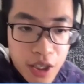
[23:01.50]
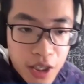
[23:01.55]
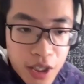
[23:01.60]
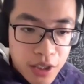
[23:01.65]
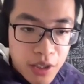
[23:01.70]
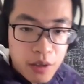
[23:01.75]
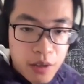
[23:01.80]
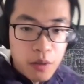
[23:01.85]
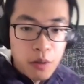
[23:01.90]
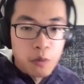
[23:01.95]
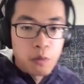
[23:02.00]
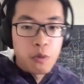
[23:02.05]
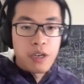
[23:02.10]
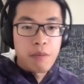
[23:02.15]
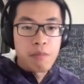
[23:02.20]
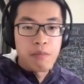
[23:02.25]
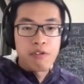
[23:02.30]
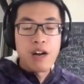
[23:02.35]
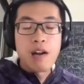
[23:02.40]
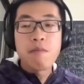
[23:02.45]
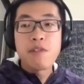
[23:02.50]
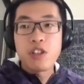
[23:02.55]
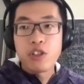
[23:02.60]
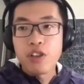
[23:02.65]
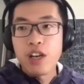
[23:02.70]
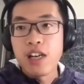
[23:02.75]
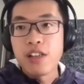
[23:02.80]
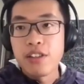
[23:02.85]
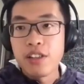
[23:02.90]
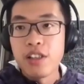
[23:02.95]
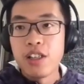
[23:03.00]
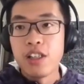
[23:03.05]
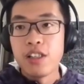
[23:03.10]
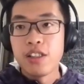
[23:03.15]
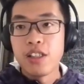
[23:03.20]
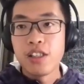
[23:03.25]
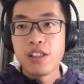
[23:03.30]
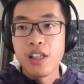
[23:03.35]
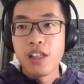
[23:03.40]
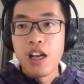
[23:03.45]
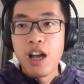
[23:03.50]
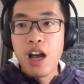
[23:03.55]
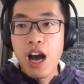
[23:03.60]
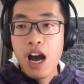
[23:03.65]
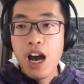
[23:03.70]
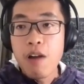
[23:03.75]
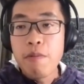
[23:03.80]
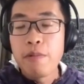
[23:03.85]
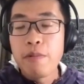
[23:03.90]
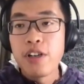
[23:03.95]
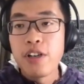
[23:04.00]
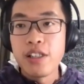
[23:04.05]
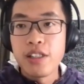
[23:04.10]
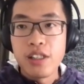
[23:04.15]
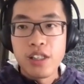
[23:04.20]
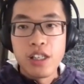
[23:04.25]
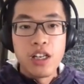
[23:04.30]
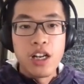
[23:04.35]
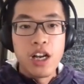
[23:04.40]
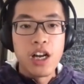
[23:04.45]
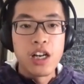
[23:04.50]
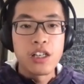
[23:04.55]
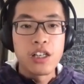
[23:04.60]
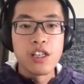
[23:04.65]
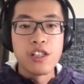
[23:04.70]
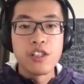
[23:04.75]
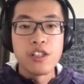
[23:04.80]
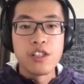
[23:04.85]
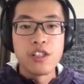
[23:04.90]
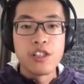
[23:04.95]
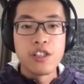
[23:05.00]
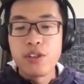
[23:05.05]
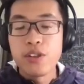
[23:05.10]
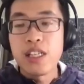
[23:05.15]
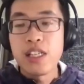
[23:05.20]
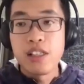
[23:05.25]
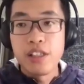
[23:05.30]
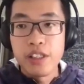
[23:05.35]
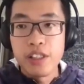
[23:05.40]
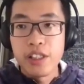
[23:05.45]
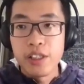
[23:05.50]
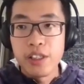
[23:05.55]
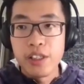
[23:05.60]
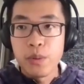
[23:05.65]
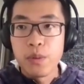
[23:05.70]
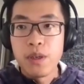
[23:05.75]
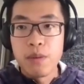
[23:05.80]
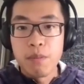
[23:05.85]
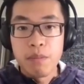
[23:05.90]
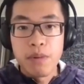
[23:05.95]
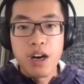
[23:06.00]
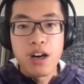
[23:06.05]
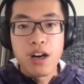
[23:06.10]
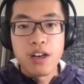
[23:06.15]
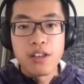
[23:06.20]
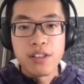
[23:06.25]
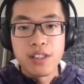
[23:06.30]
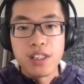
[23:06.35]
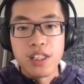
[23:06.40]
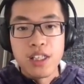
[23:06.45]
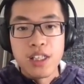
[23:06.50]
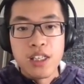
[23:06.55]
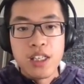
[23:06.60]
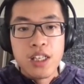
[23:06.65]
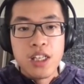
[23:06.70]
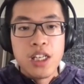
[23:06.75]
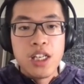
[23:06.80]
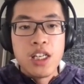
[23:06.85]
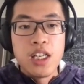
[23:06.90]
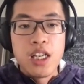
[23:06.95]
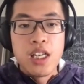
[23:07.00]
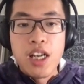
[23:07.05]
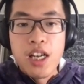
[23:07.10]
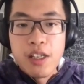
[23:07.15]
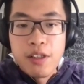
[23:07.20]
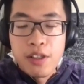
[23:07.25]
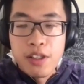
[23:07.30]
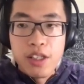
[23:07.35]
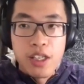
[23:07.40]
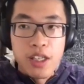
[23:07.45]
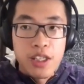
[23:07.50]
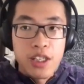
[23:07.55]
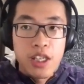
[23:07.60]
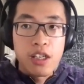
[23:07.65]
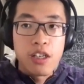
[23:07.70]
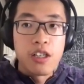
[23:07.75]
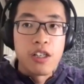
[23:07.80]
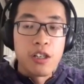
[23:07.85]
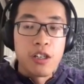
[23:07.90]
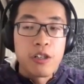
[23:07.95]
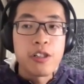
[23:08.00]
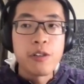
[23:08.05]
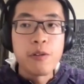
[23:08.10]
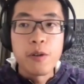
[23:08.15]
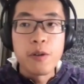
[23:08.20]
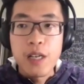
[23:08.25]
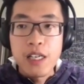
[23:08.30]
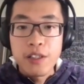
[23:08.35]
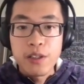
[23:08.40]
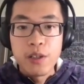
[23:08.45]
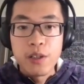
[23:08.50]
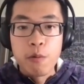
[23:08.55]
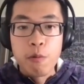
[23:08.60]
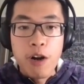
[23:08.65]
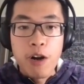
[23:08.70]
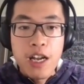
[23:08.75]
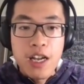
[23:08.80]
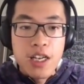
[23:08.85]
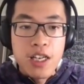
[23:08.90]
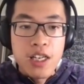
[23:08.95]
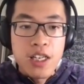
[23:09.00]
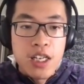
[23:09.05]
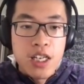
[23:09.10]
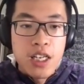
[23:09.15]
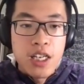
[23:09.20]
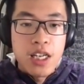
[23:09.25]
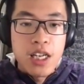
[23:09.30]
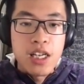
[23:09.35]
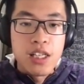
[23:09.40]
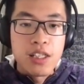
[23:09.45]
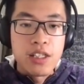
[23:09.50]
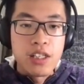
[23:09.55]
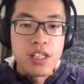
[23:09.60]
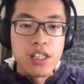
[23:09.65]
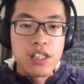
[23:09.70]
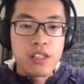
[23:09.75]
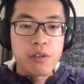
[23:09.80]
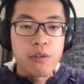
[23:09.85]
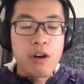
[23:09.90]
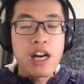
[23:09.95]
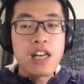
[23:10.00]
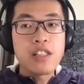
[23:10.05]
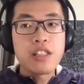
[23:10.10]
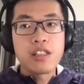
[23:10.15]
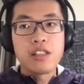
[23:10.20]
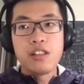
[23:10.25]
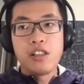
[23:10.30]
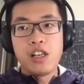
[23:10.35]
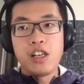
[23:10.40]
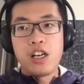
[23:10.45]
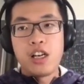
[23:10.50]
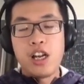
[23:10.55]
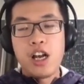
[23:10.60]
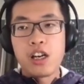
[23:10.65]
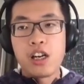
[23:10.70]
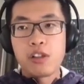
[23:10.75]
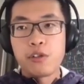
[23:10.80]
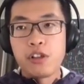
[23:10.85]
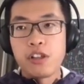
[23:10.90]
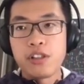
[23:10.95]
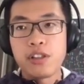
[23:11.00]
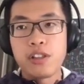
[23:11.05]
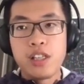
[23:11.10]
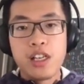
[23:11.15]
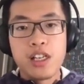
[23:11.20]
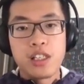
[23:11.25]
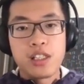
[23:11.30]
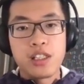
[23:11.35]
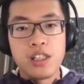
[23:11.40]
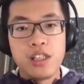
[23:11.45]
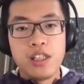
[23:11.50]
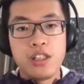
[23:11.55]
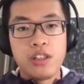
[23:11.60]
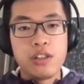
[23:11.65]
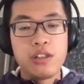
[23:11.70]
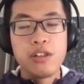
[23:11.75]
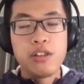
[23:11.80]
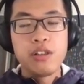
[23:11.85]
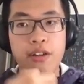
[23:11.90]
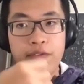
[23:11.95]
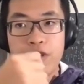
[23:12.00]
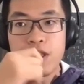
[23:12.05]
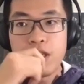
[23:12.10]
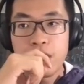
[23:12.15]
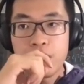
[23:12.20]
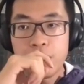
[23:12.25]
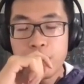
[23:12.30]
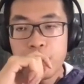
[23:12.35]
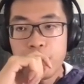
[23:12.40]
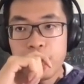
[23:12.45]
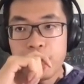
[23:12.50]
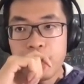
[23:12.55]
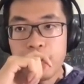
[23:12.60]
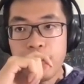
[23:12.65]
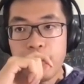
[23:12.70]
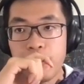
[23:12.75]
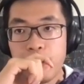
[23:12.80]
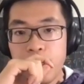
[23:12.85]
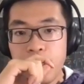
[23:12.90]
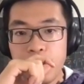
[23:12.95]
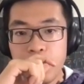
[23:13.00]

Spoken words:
is, so we parameterize this hybrid continuous and discrete policy, and in an autoregressive way, and it's quite agnostic to the physics source of